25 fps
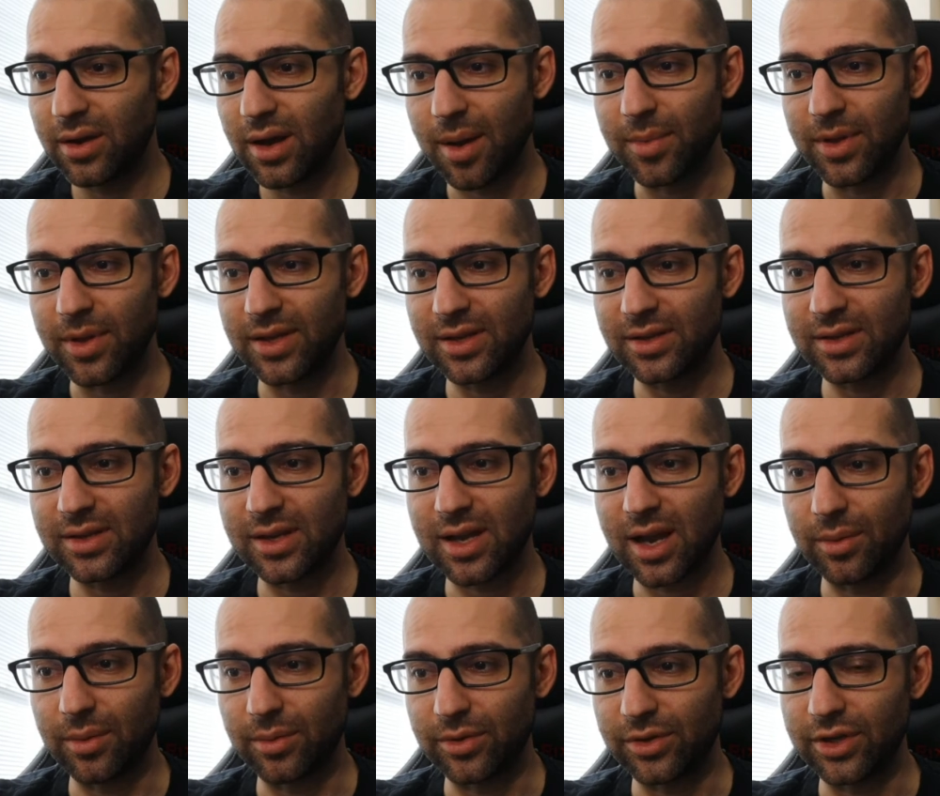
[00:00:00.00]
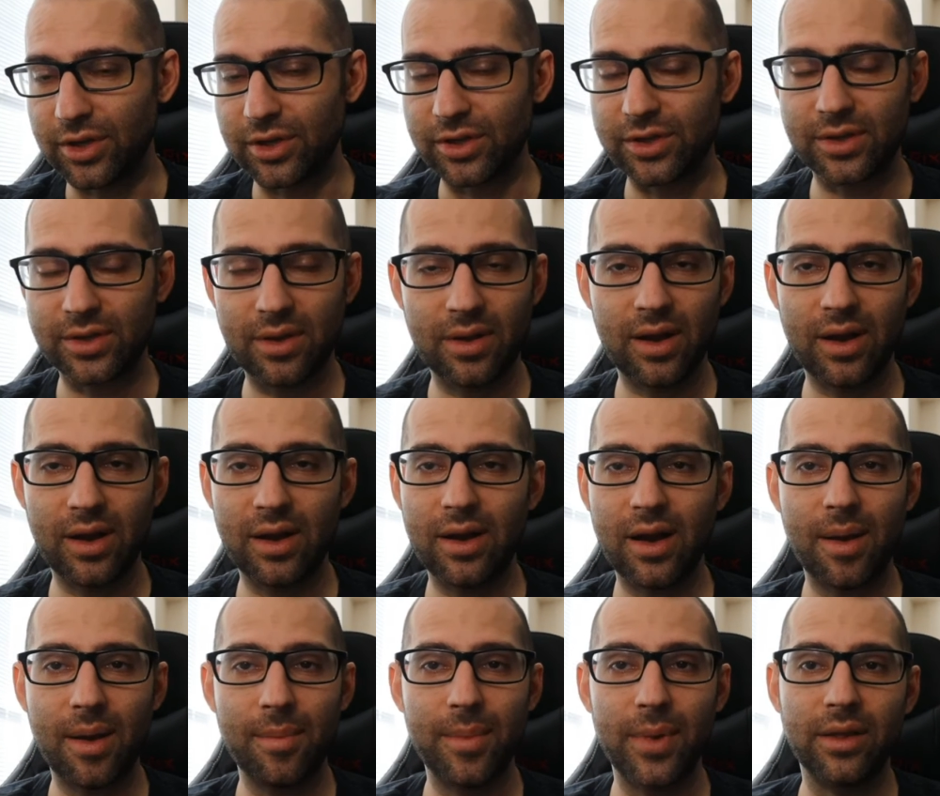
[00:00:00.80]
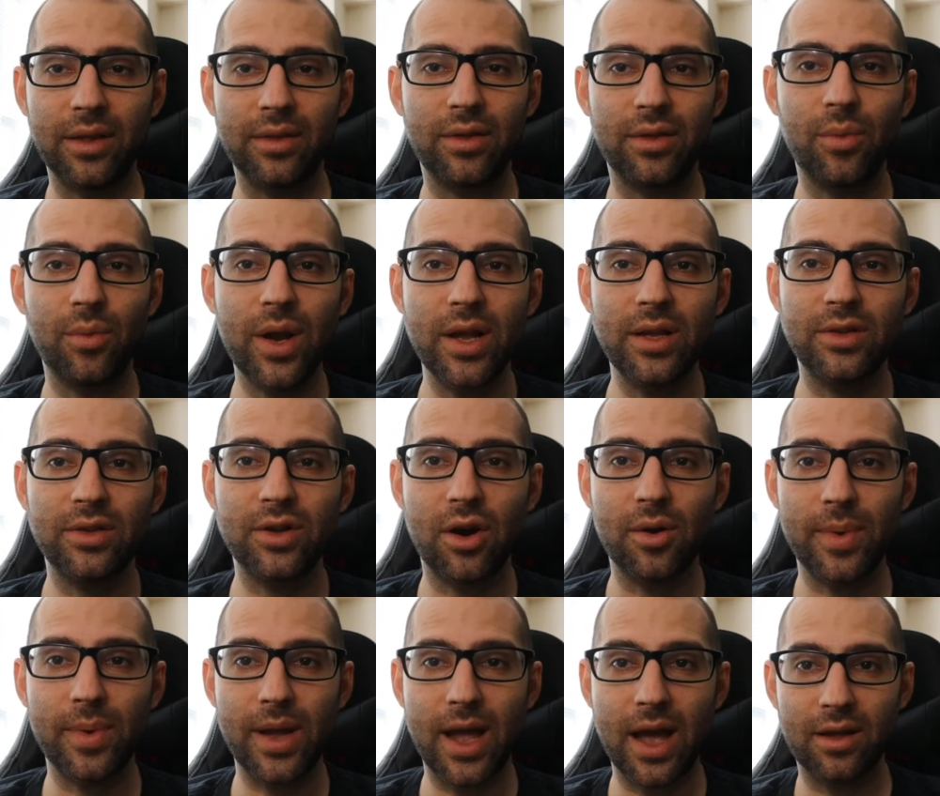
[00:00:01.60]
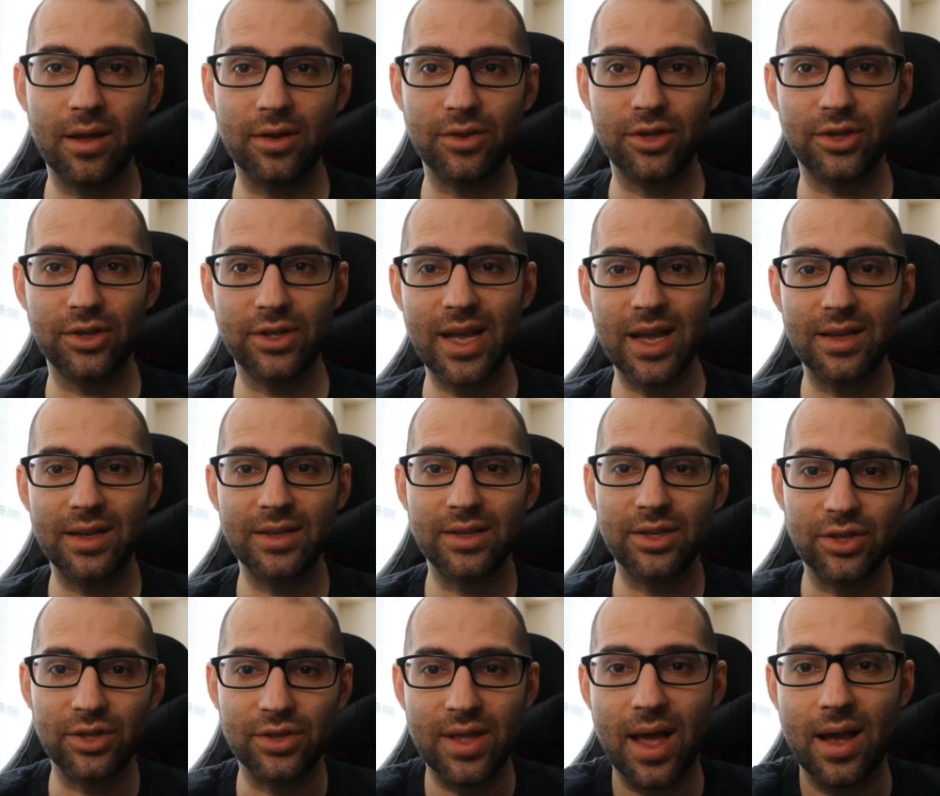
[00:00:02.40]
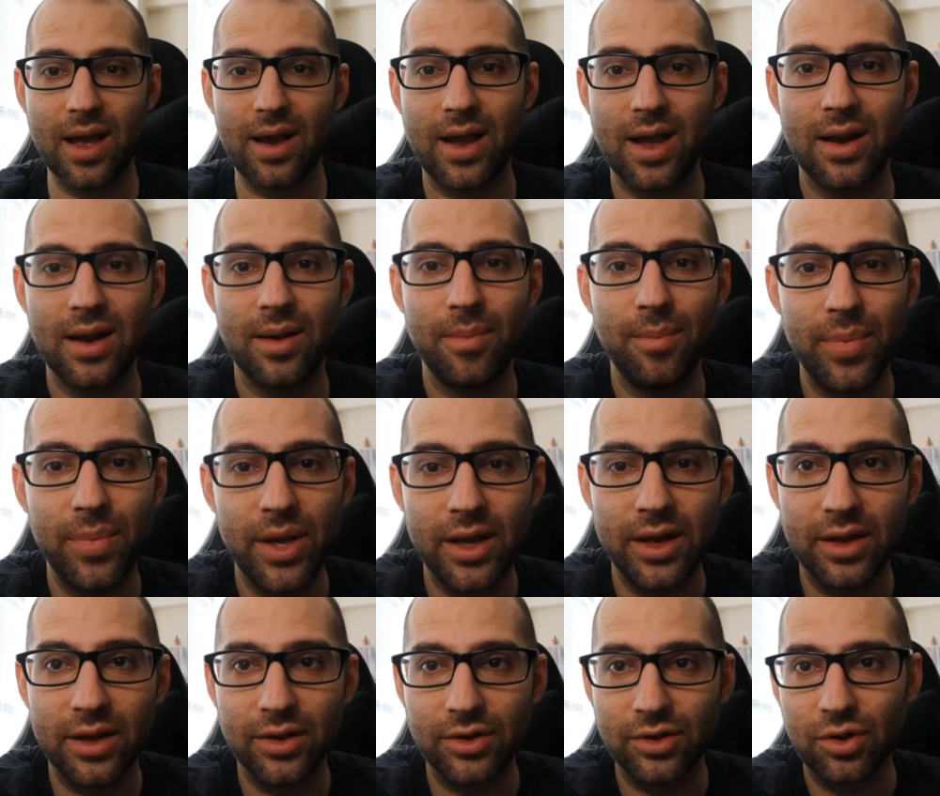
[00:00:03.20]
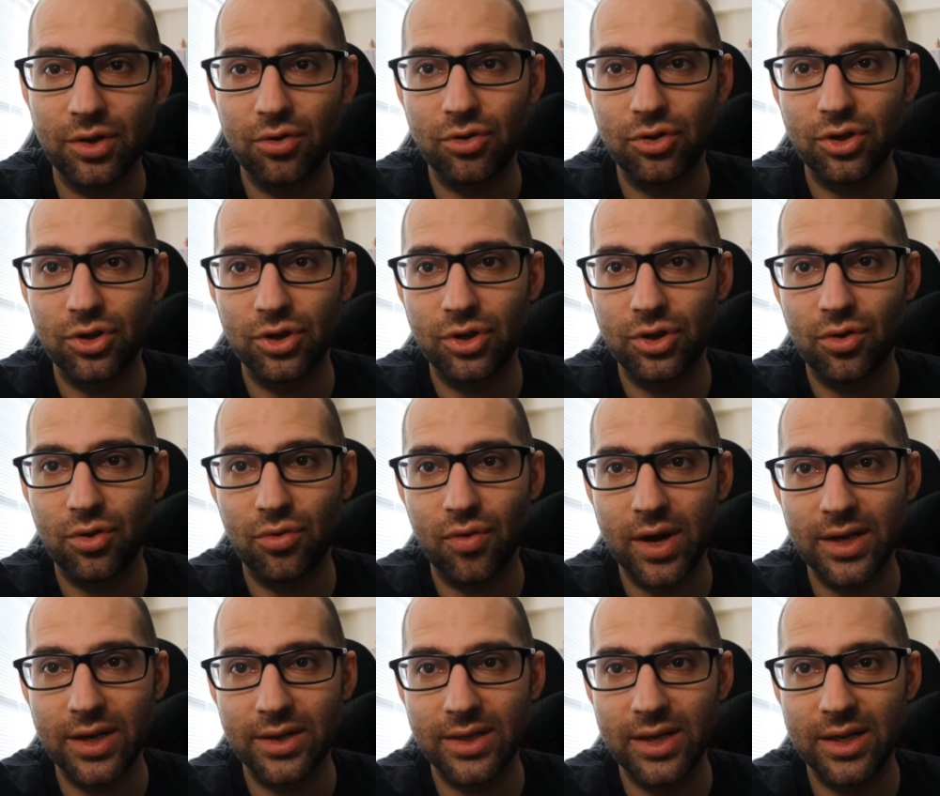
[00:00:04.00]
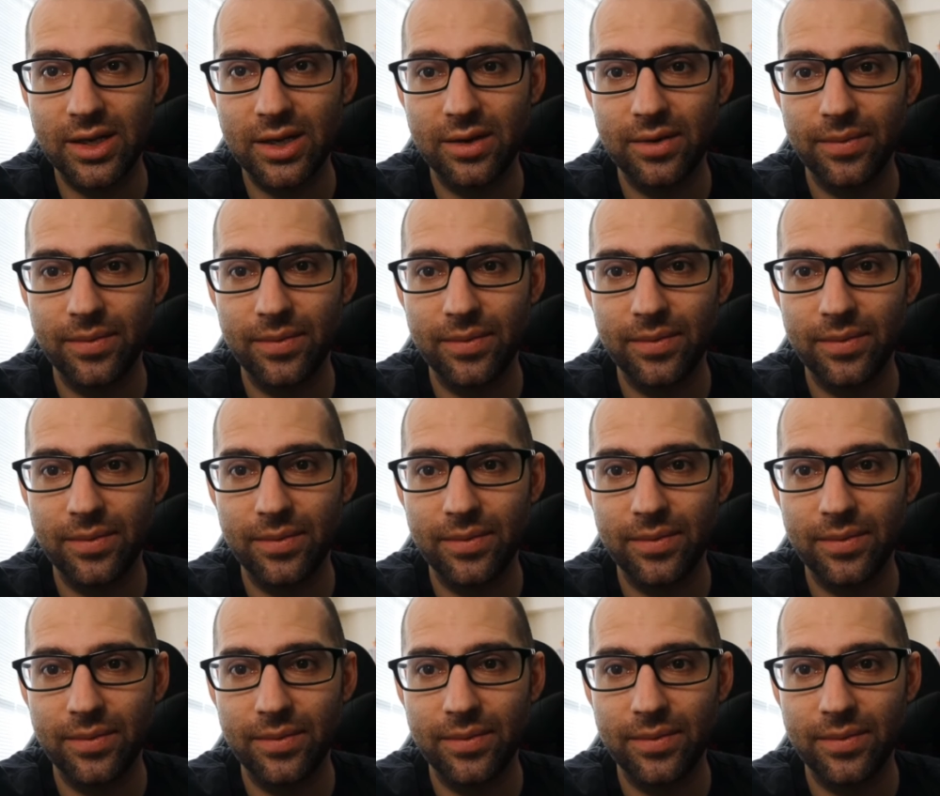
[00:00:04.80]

I mean, this guy was just, the way Darby Allin just takes just that kind of beating is just crazy.